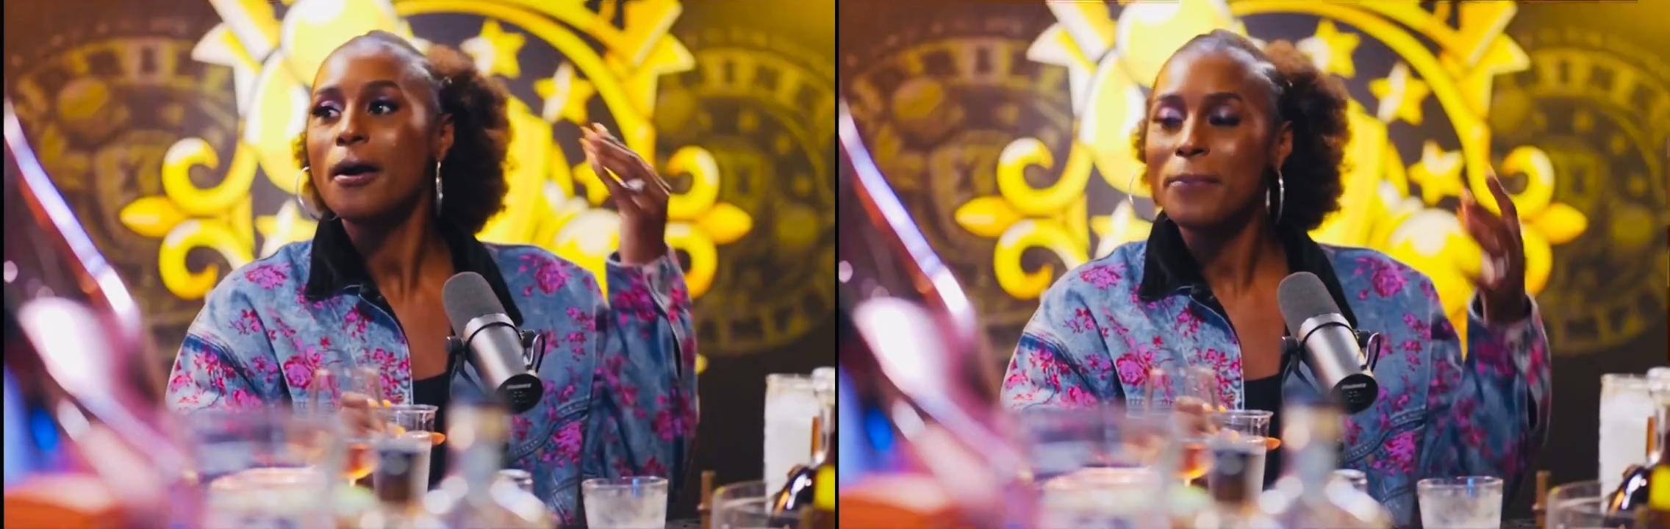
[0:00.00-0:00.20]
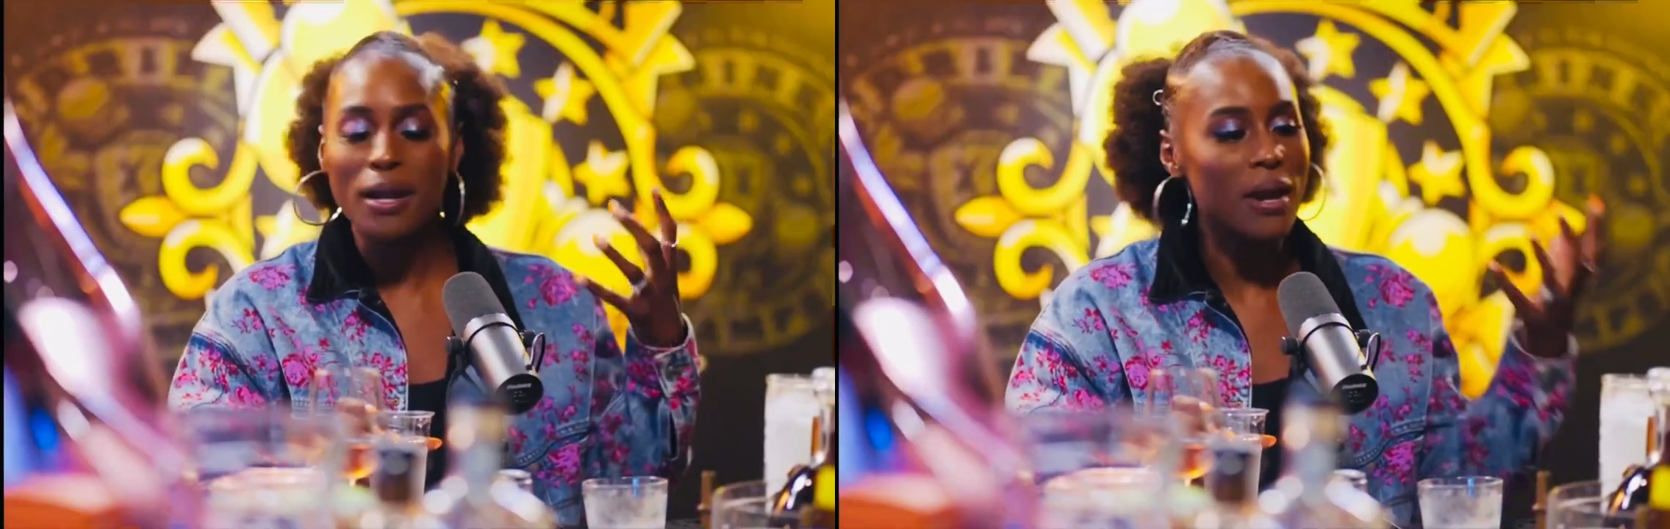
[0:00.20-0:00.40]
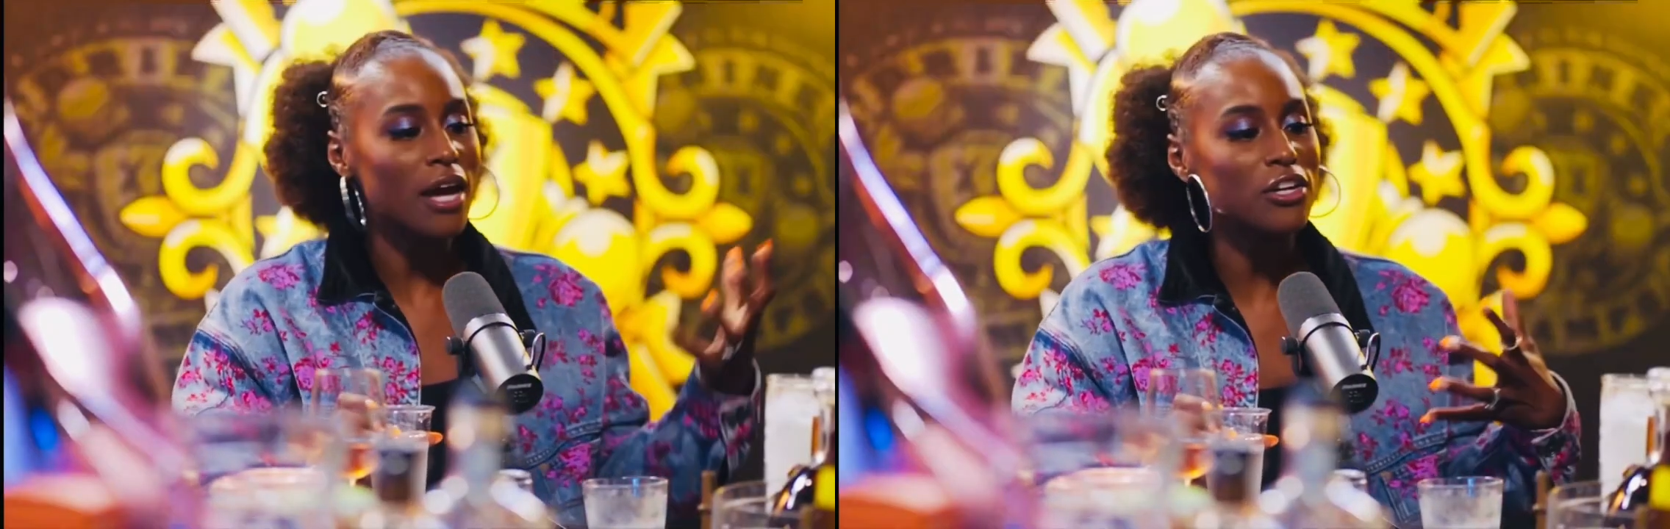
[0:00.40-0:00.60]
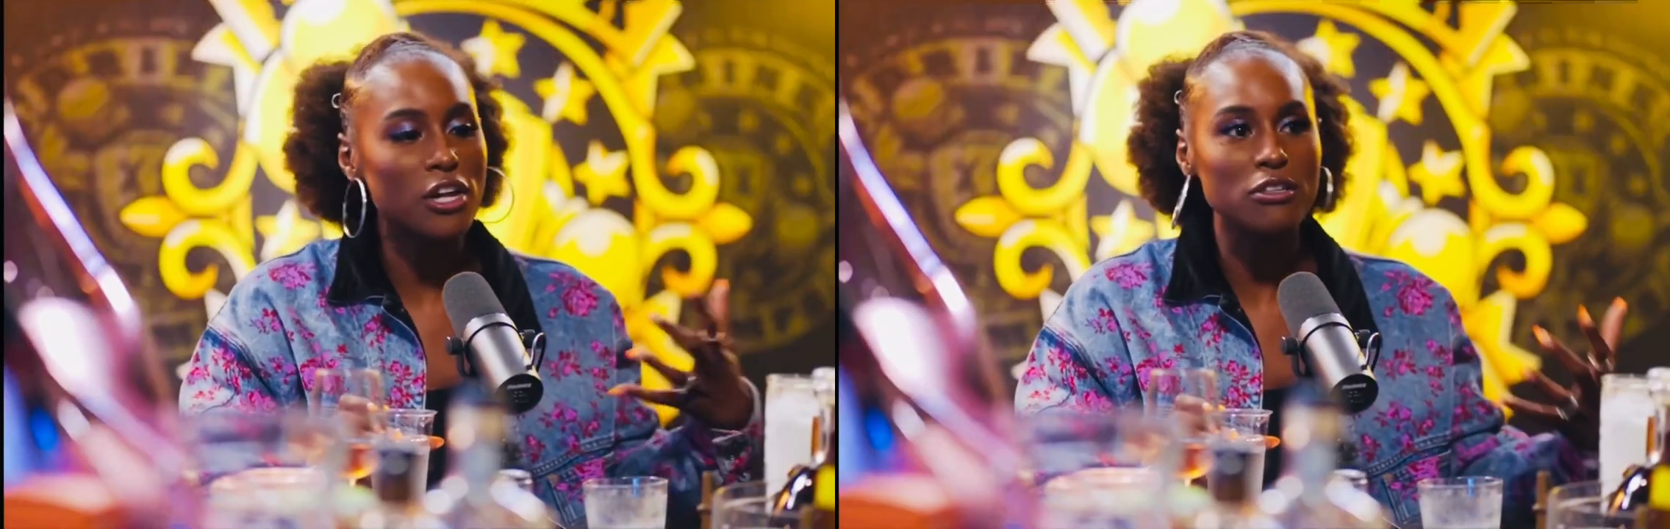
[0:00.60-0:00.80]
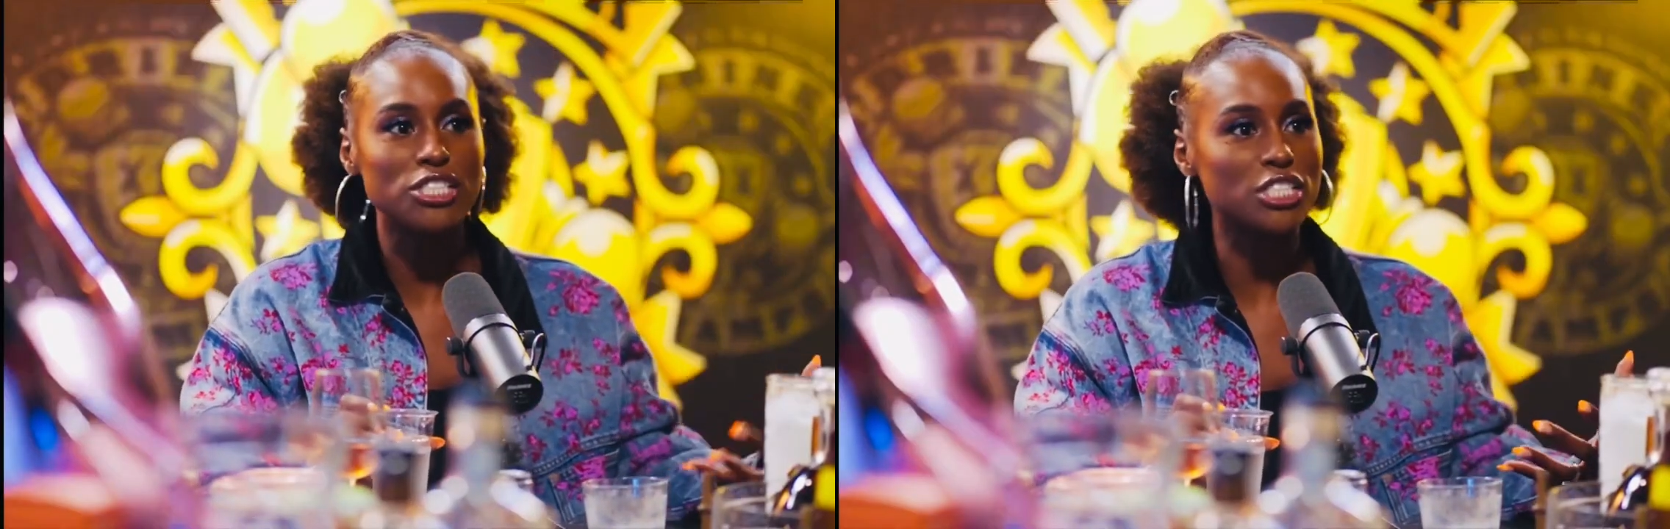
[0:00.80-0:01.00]
But he I'm not, you
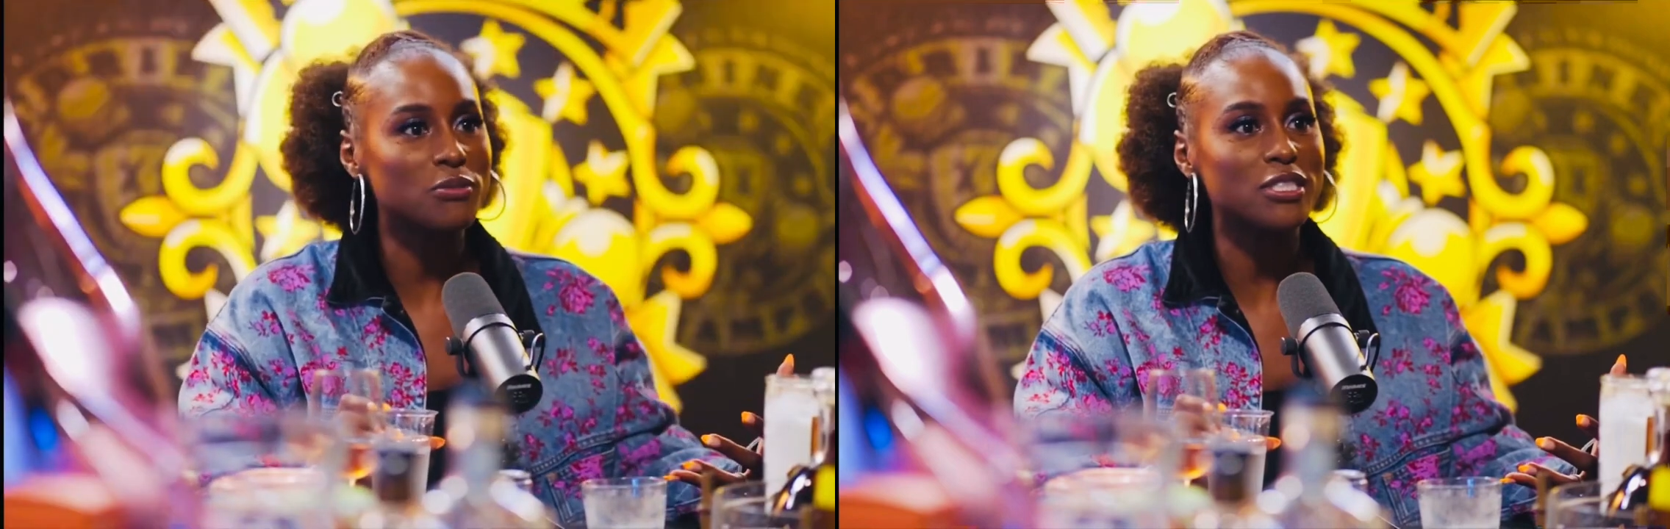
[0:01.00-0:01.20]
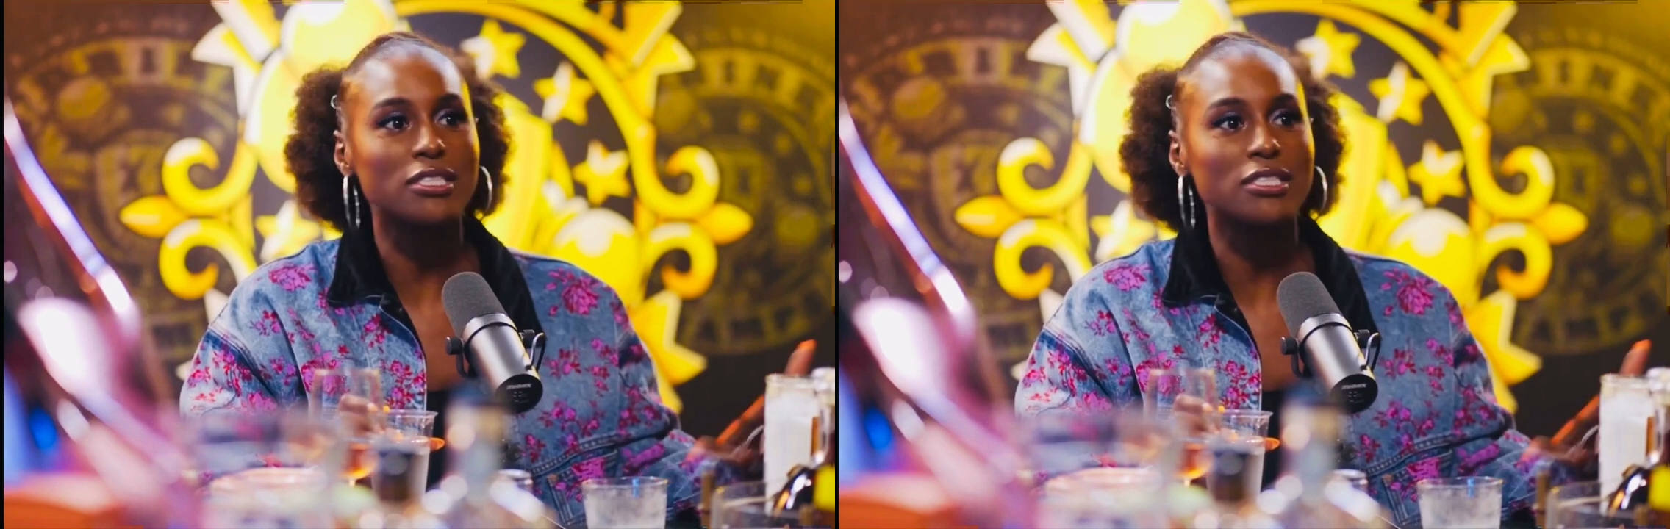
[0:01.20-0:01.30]
know, she self.